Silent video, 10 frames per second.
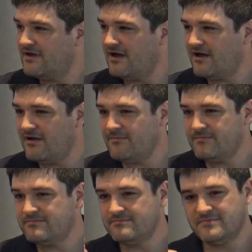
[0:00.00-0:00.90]

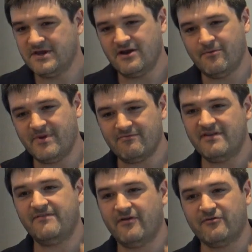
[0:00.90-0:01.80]

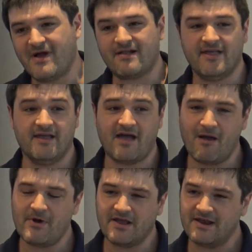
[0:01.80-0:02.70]
Bitrefill directly. I
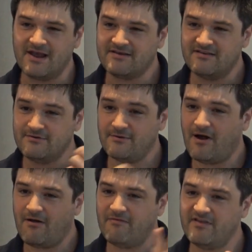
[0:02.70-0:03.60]
want to connect to
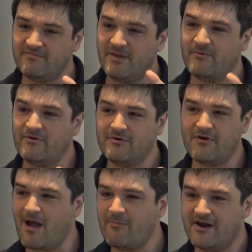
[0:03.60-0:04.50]
all of these people who
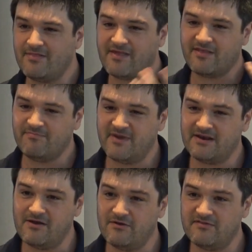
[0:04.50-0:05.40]
are operating like these
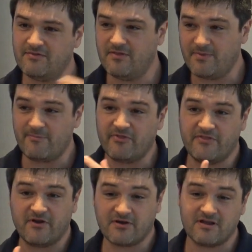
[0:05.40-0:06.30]
big nodes and the people
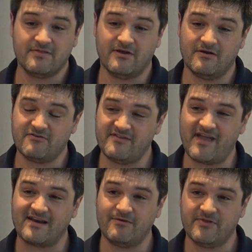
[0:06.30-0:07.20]
that they're
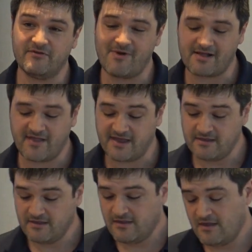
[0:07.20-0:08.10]
transacting with directly.
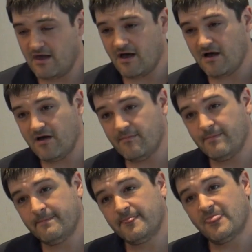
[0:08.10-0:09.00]

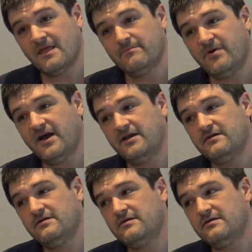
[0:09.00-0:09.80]
But